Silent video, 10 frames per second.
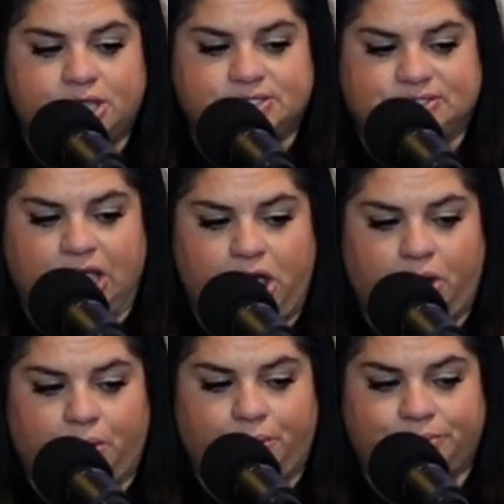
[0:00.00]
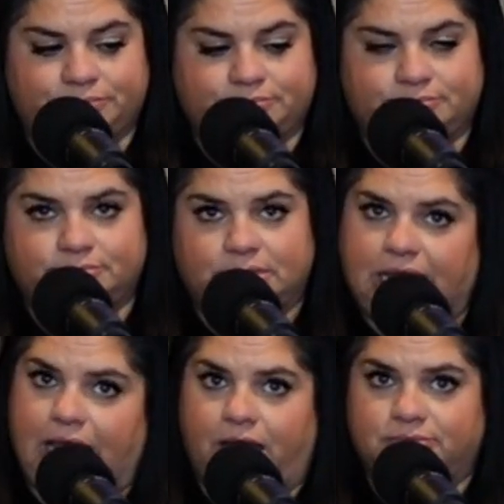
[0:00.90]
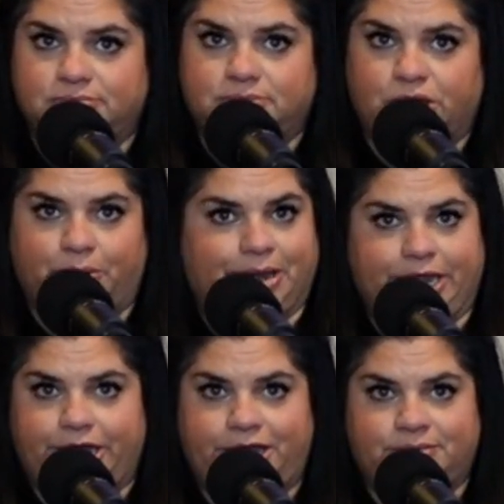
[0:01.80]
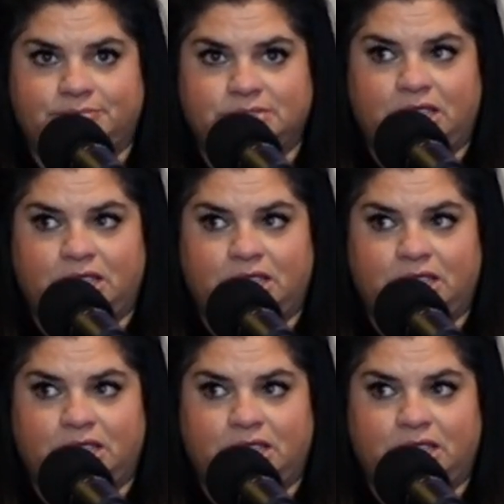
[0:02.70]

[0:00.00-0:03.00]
So yeah, no brainer.